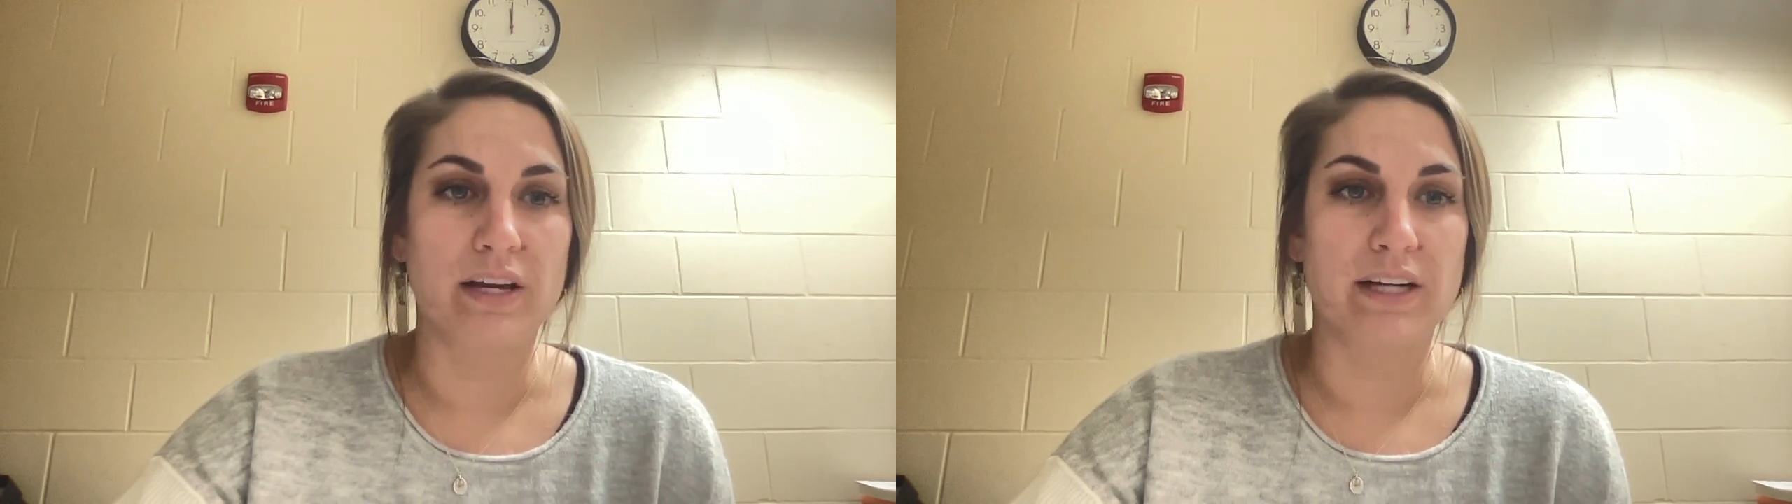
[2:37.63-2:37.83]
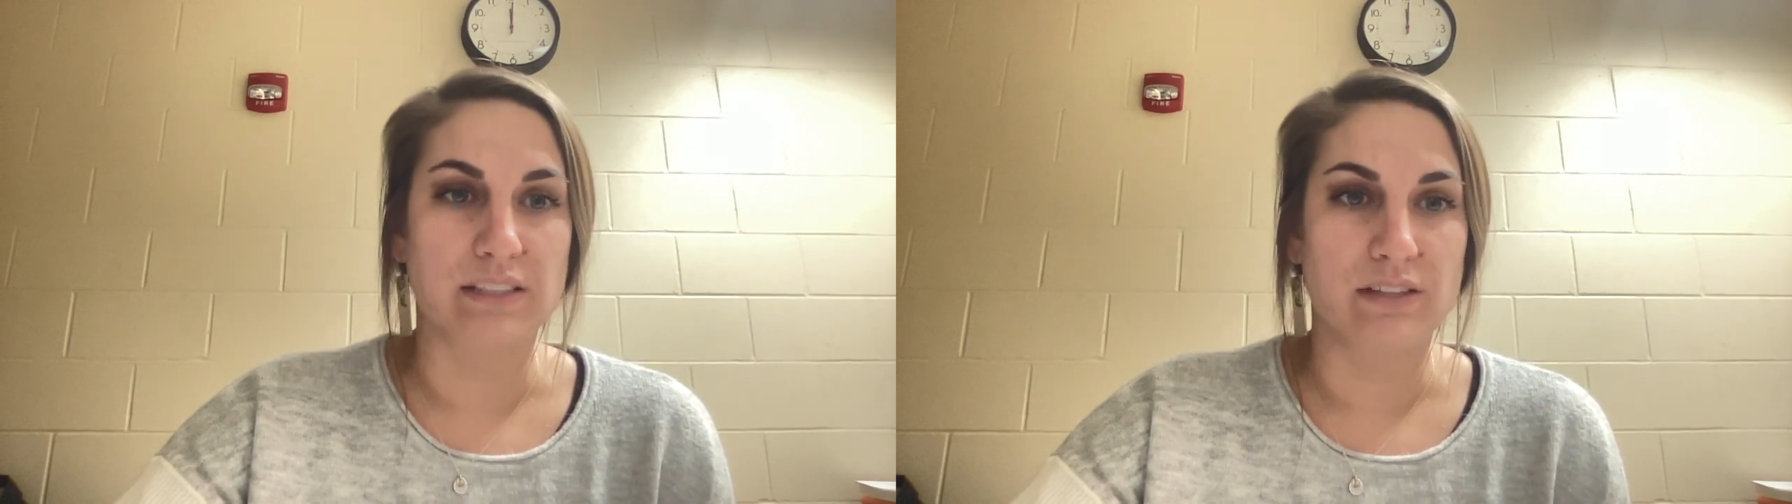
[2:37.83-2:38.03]

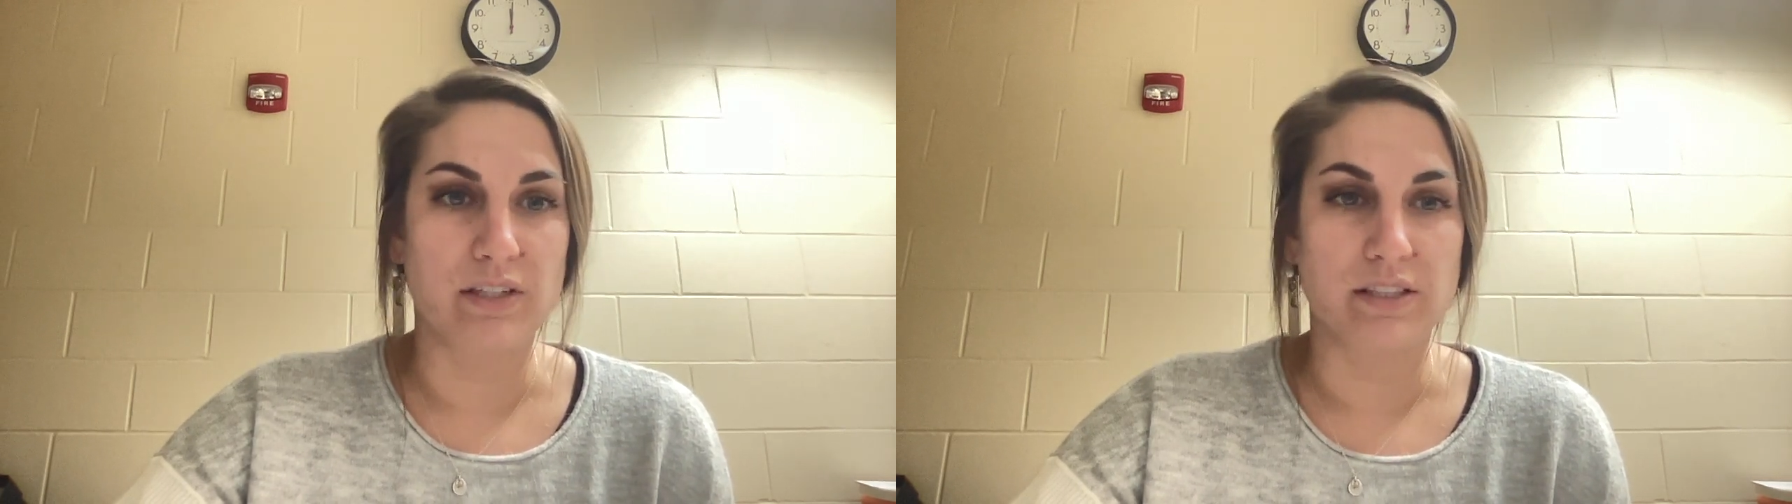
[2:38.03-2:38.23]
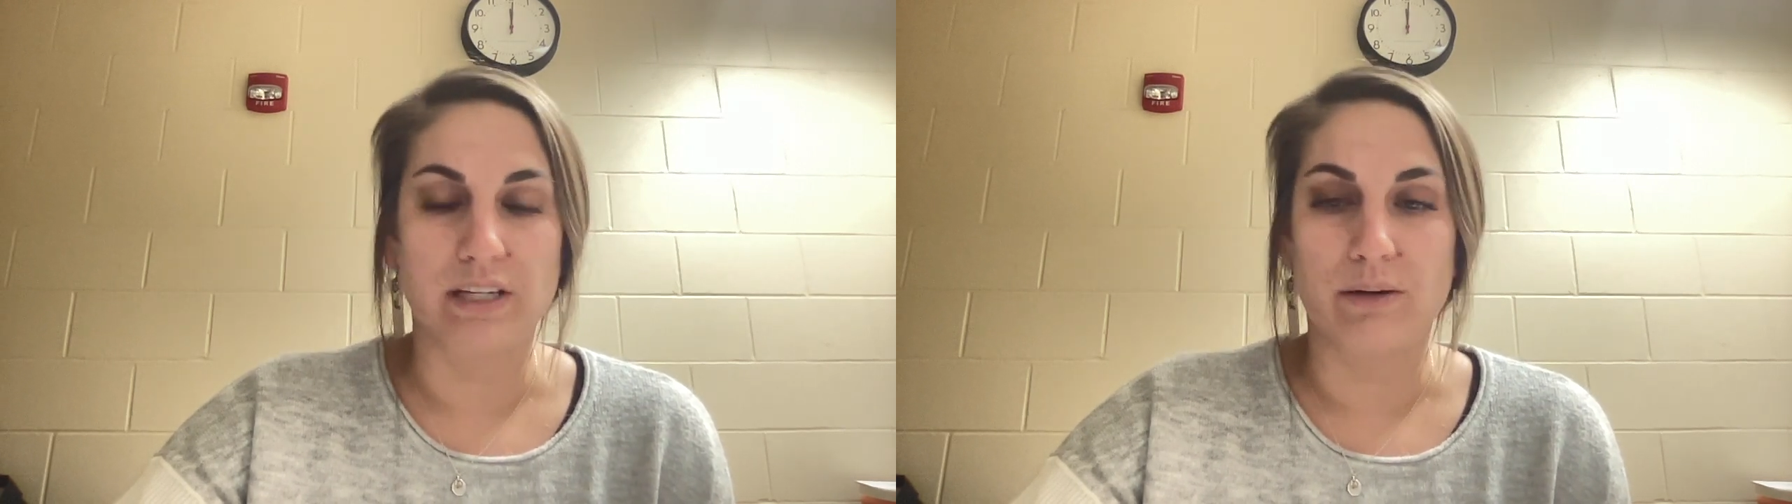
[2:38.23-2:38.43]

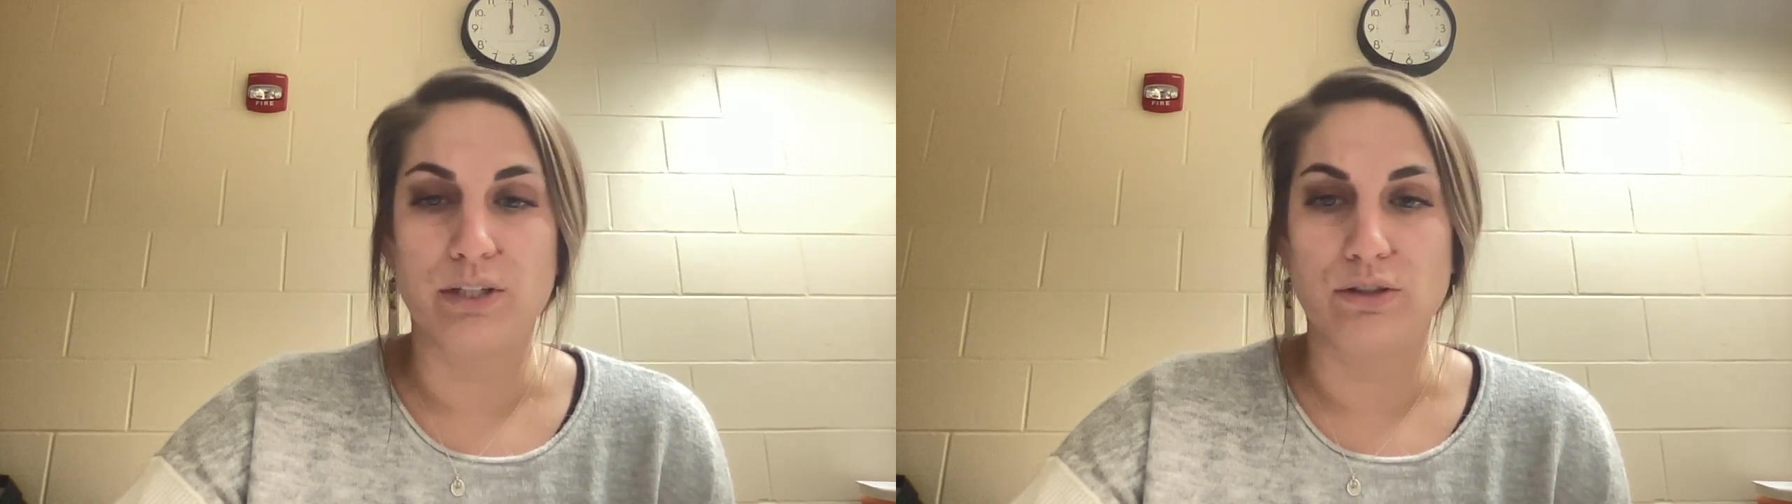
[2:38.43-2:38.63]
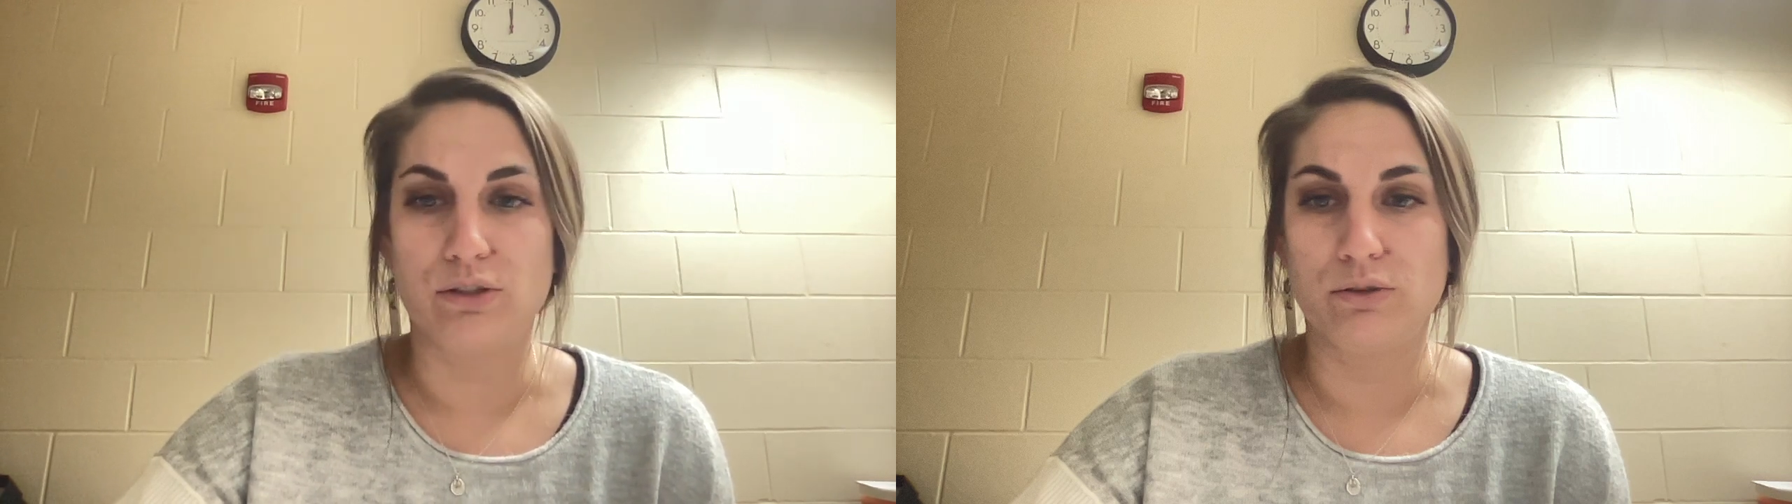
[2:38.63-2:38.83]
activities that we
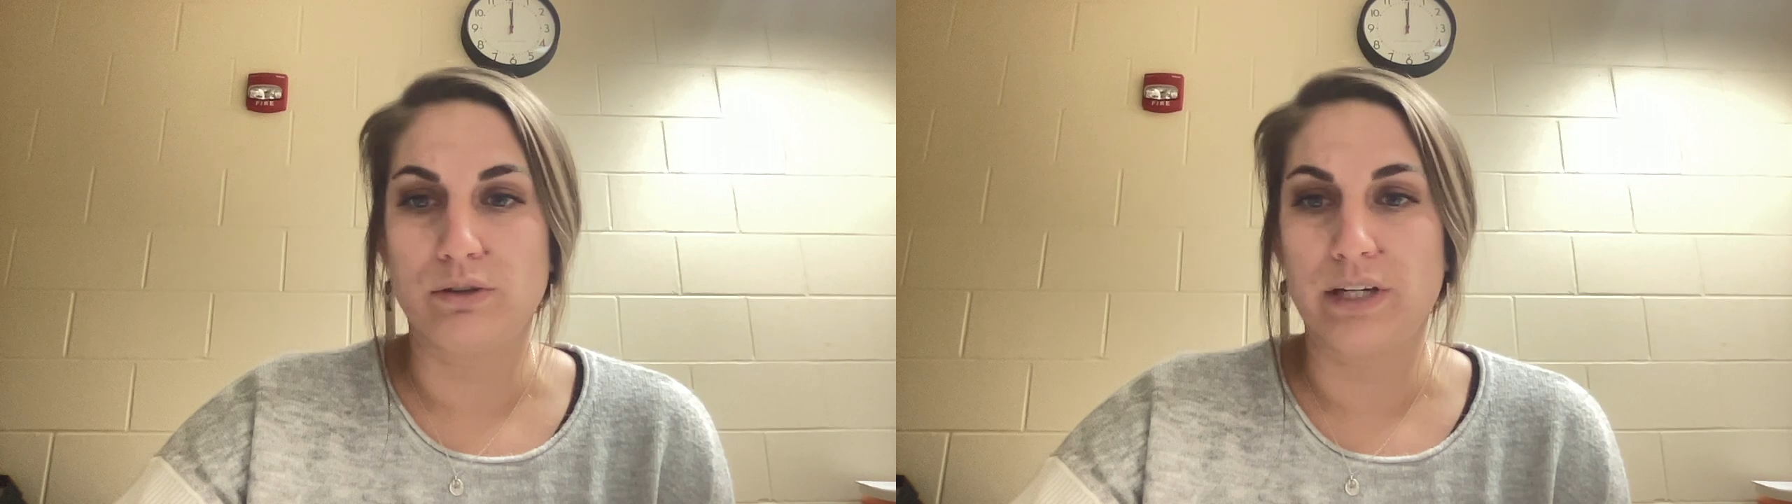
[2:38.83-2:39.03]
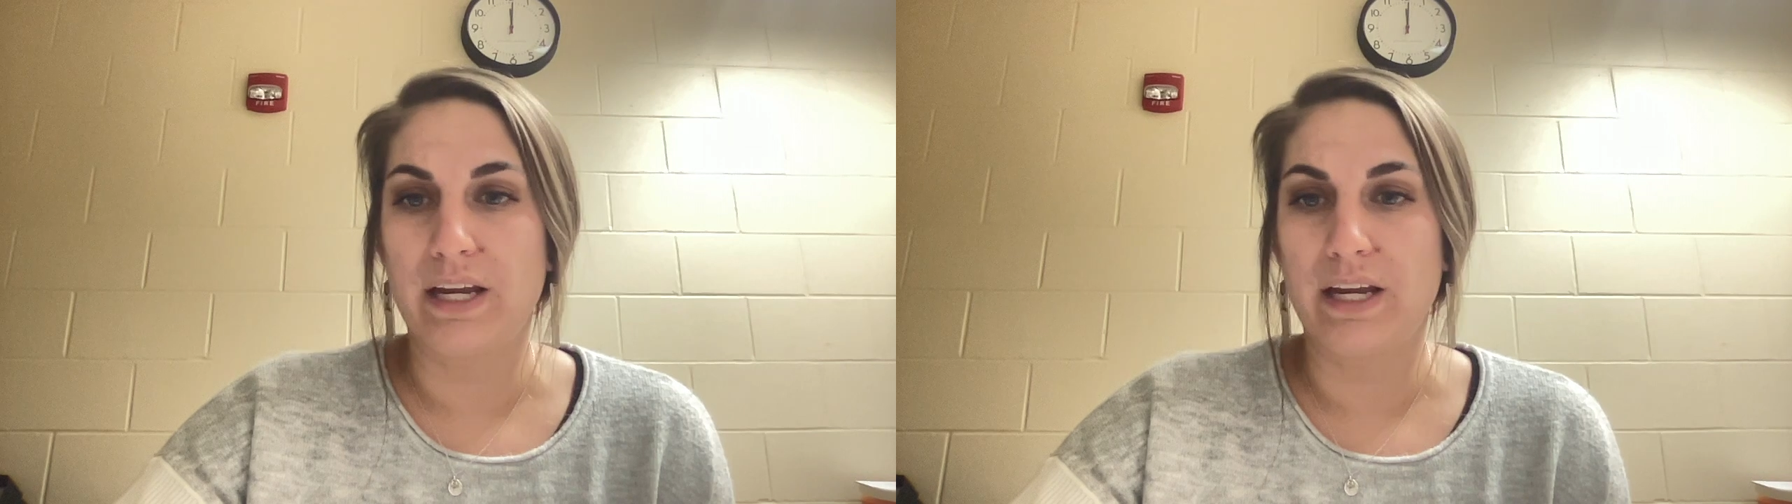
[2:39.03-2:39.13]
do,